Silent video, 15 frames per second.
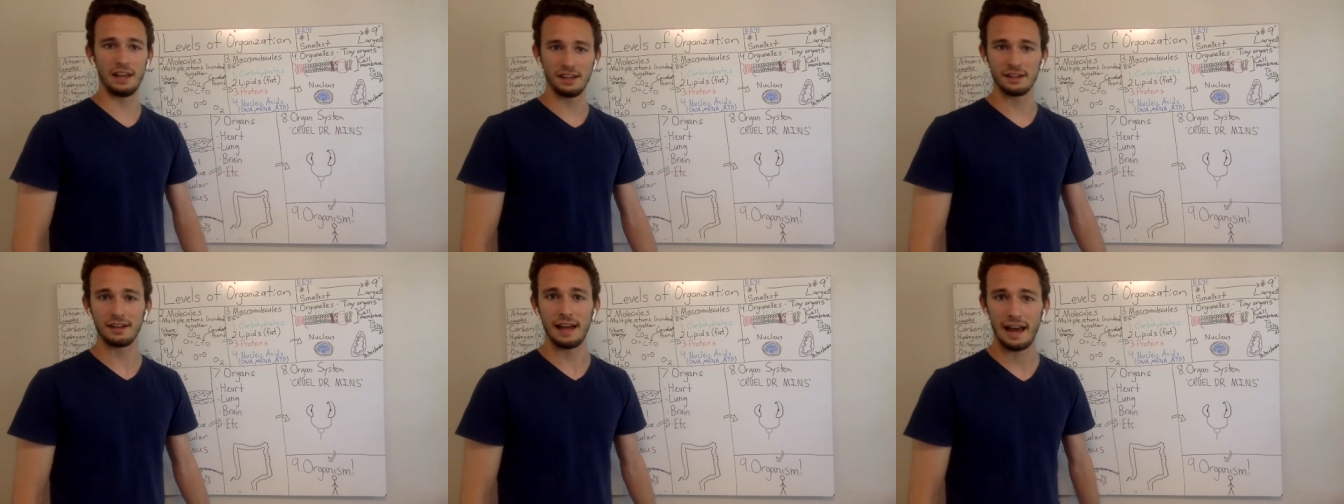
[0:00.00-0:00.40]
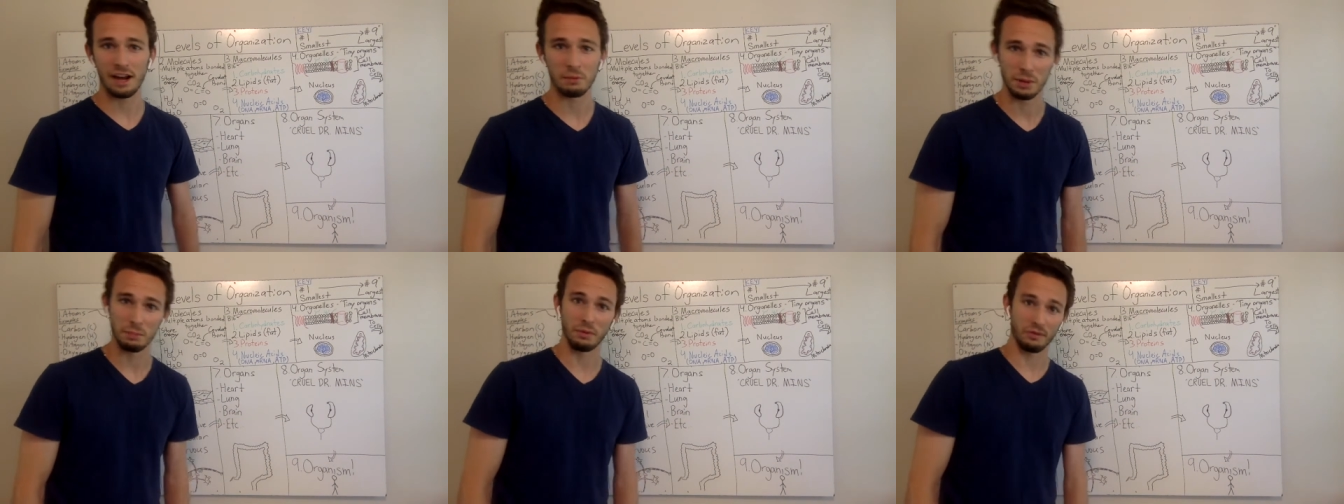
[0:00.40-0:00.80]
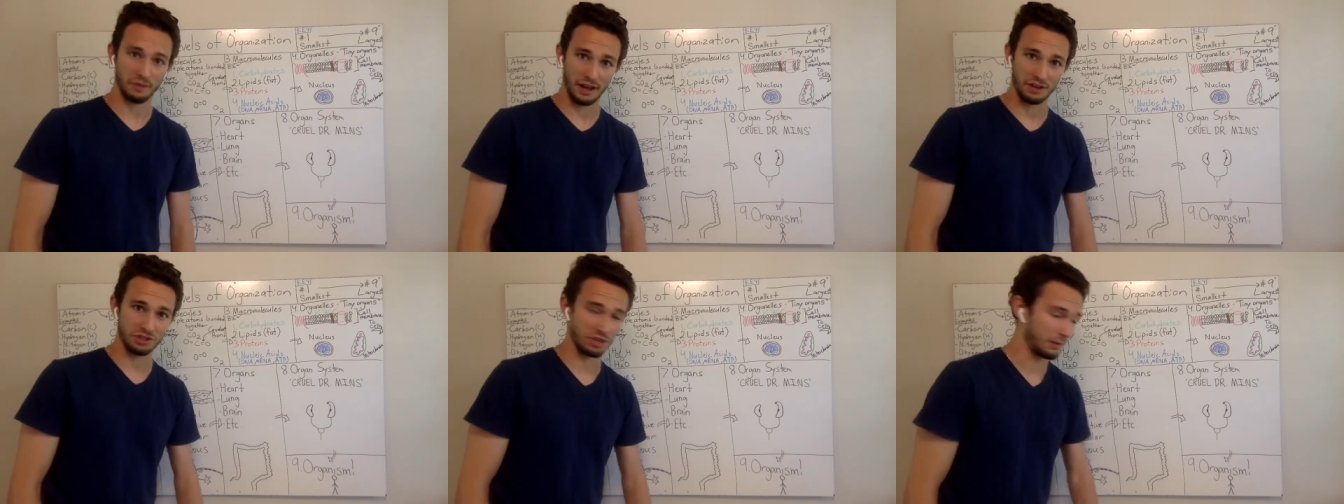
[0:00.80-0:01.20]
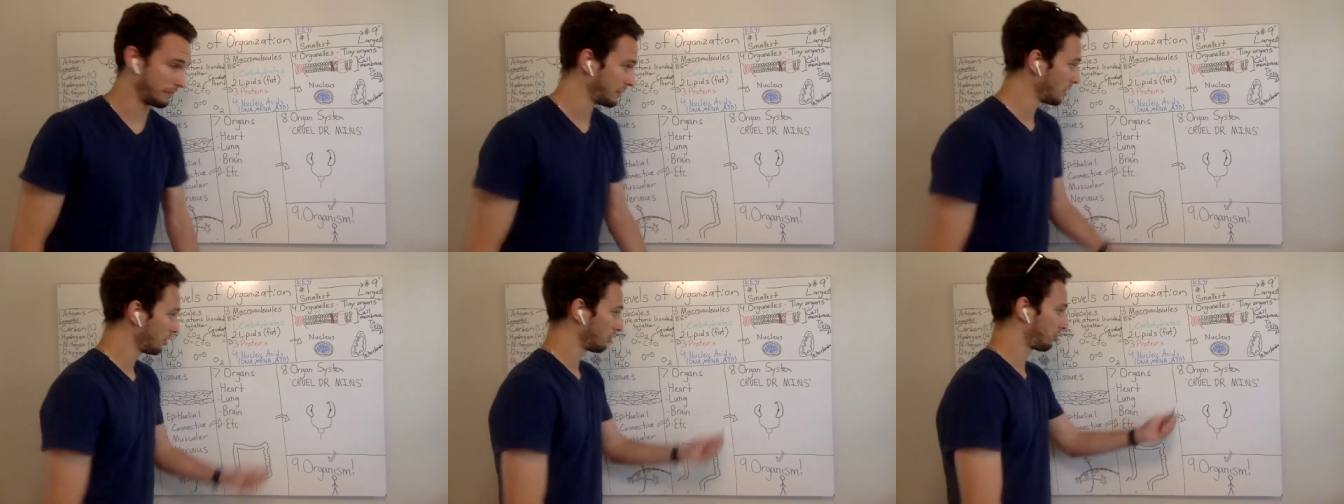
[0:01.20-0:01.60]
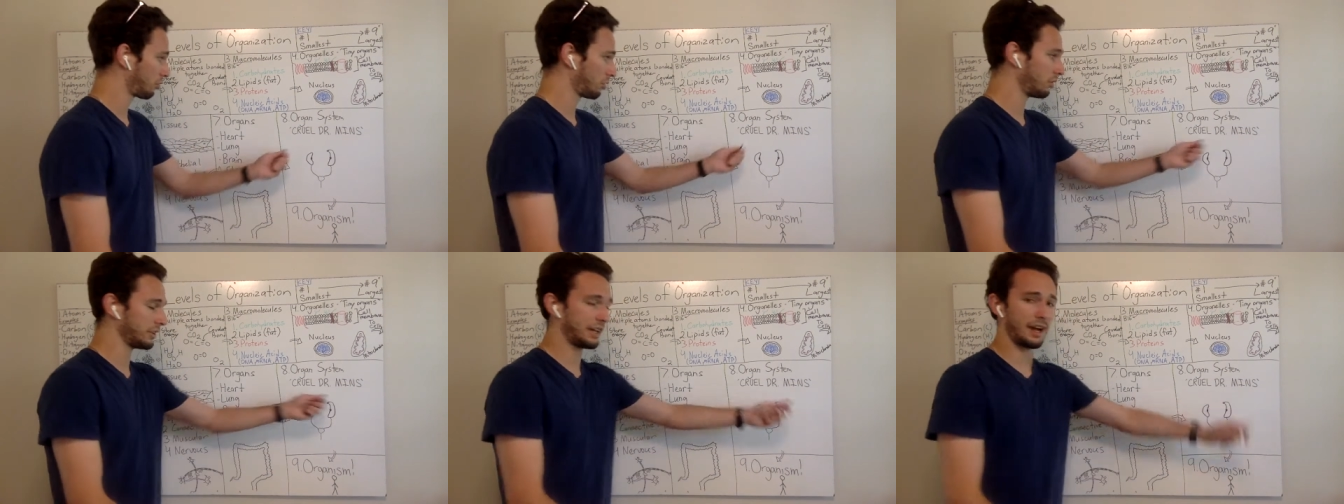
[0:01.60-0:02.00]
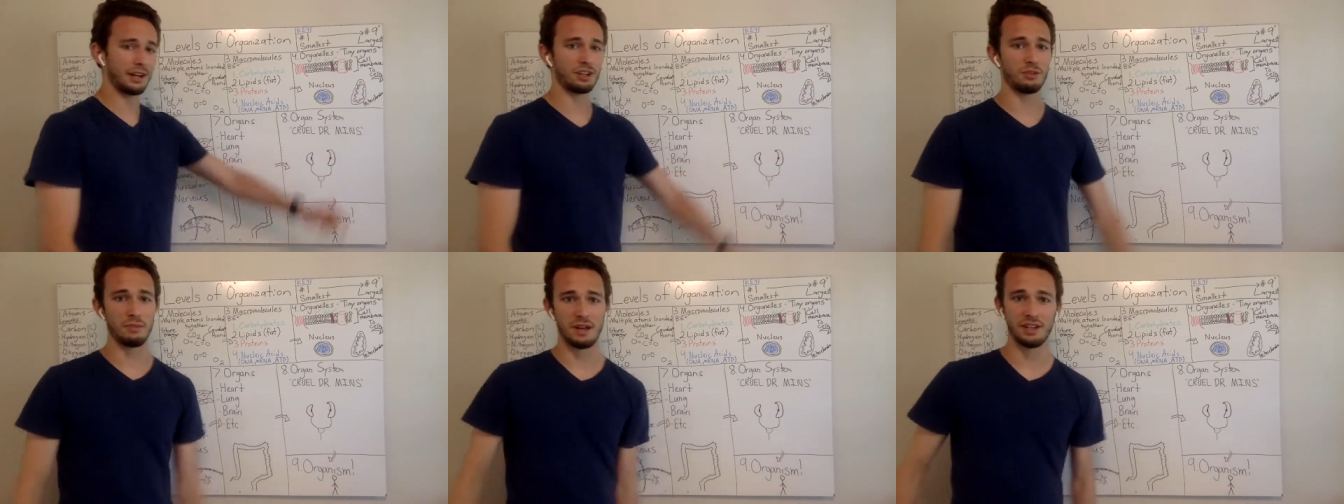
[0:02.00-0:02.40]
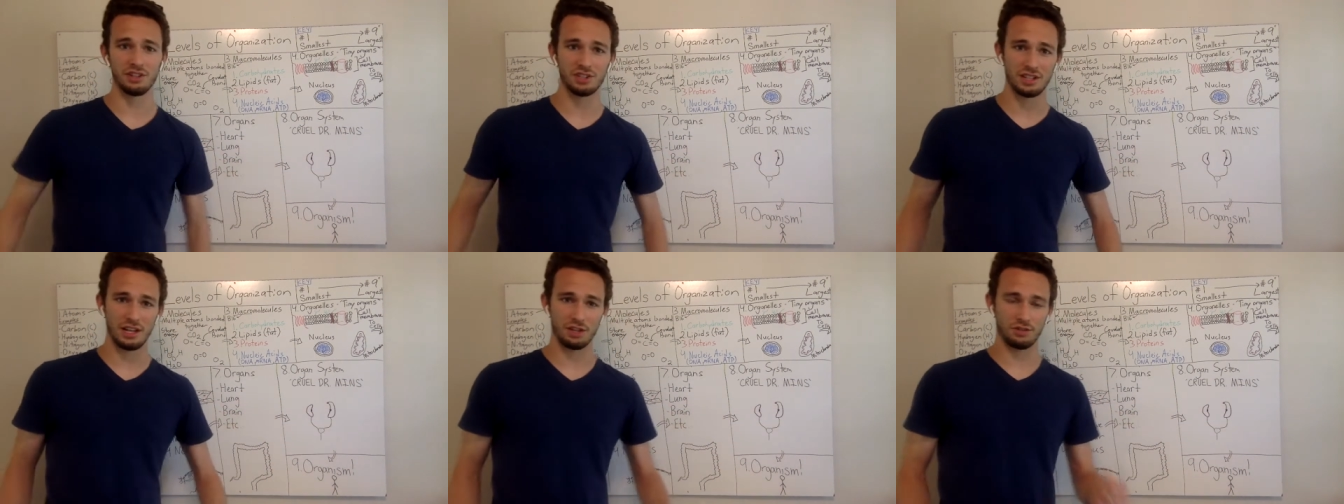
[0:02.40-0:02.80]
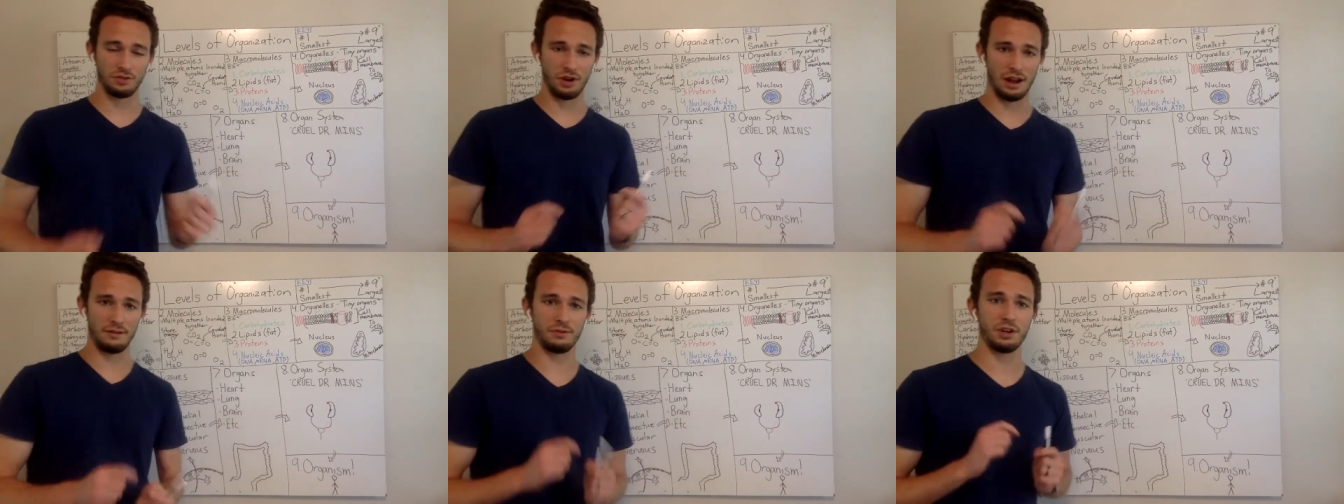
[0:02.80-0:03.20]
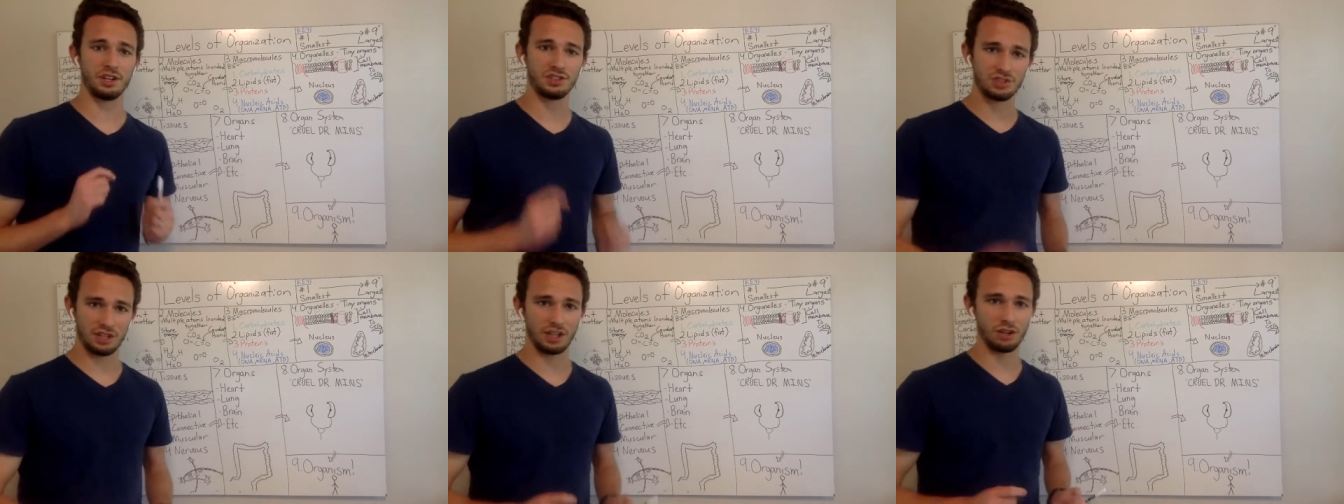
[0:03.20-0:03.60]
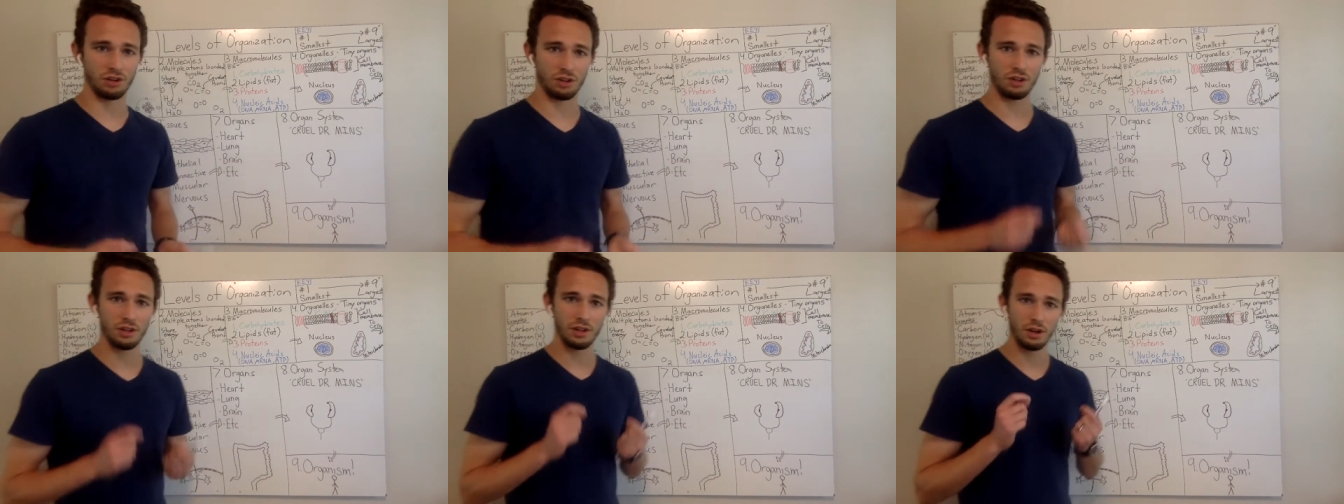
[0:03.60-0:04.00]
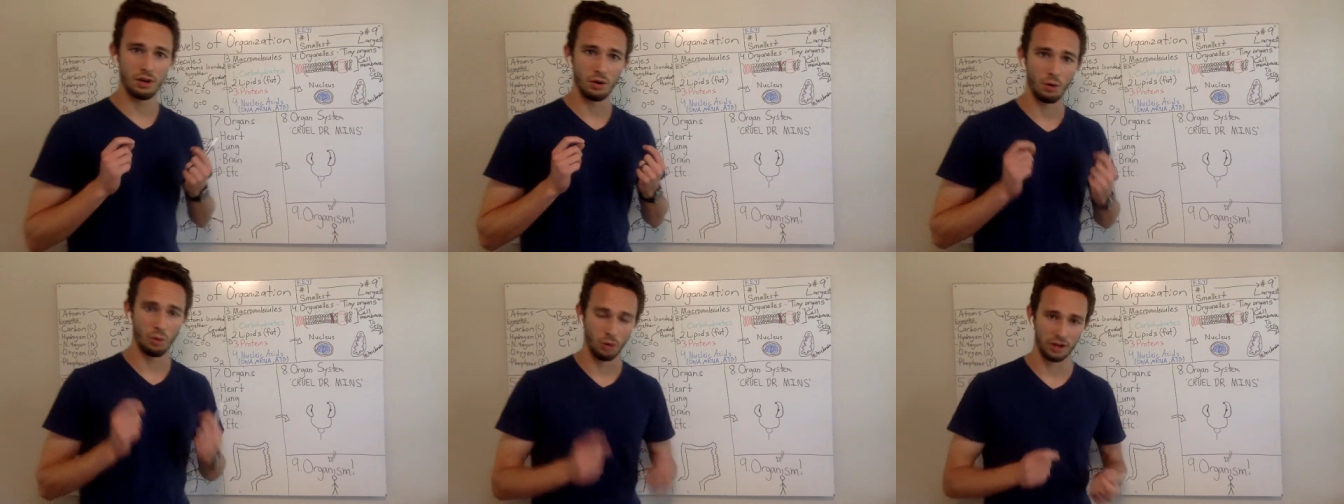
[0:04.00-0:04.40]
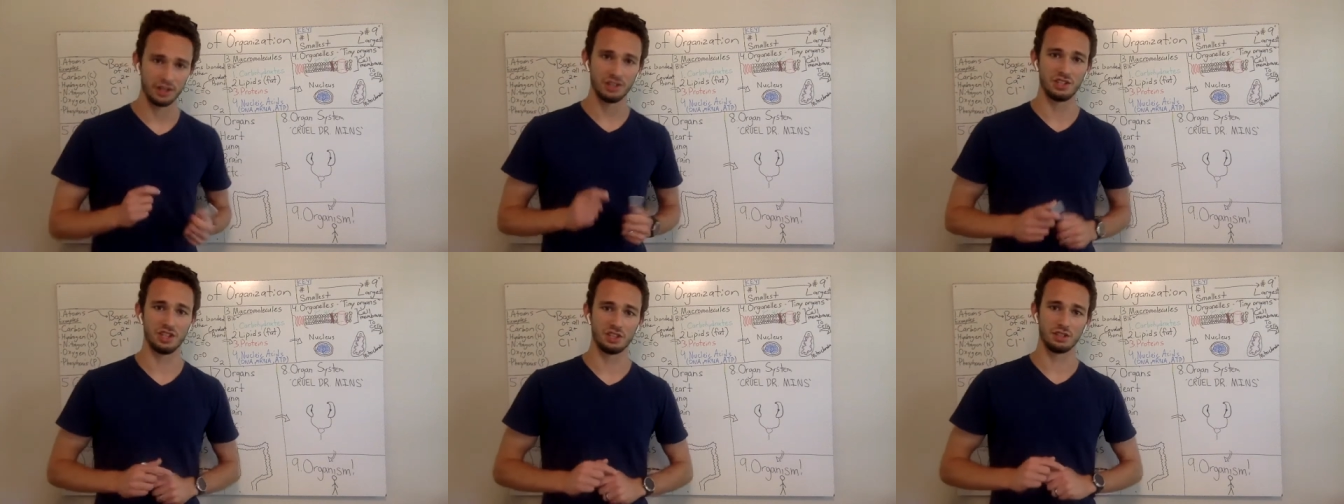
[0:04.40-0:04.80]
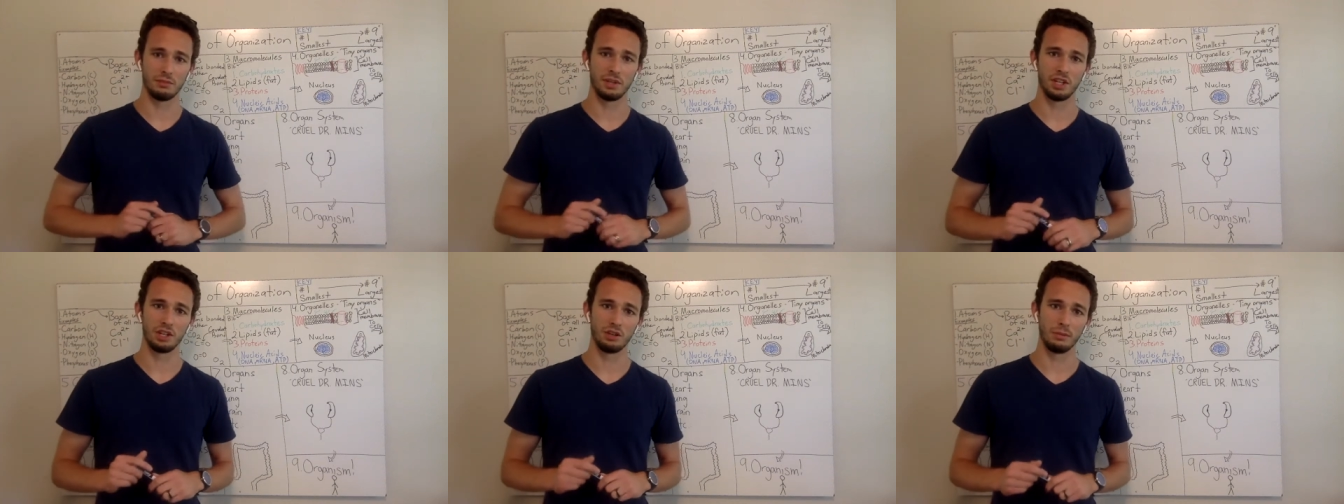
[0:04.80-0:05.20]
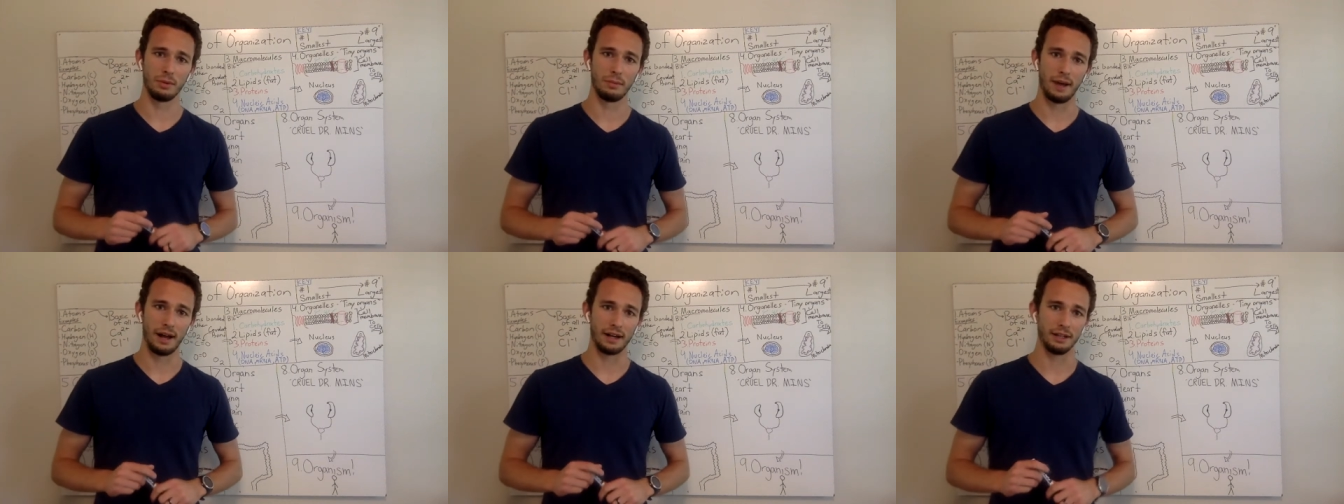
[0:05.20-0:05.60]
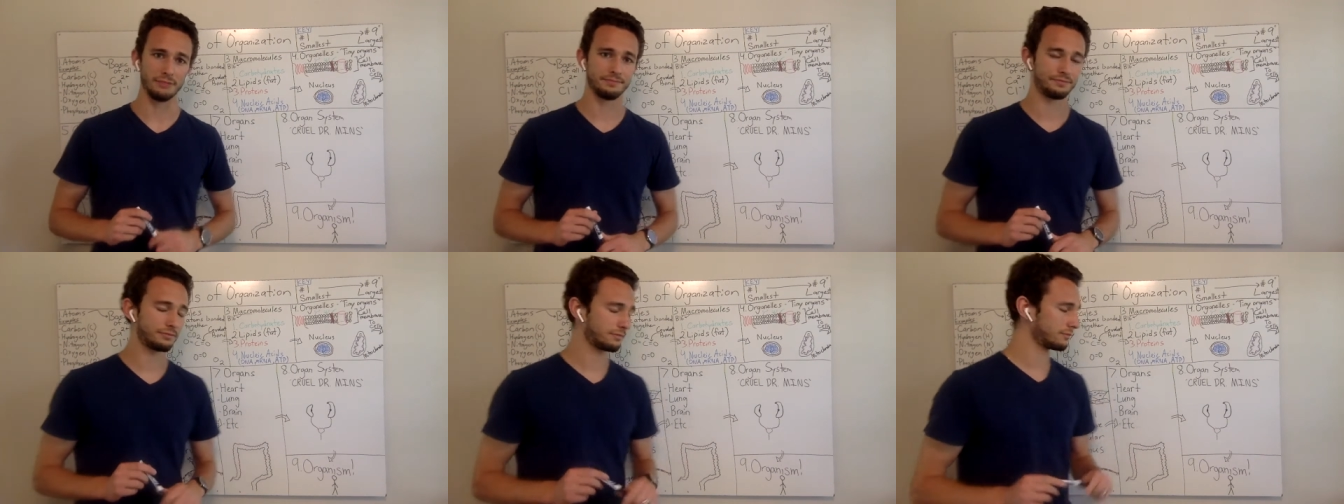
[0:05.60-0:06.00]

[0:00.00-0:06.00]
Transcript: fake anatomy professor. Cruel Dr. Mins stands for every single organ system in the human body.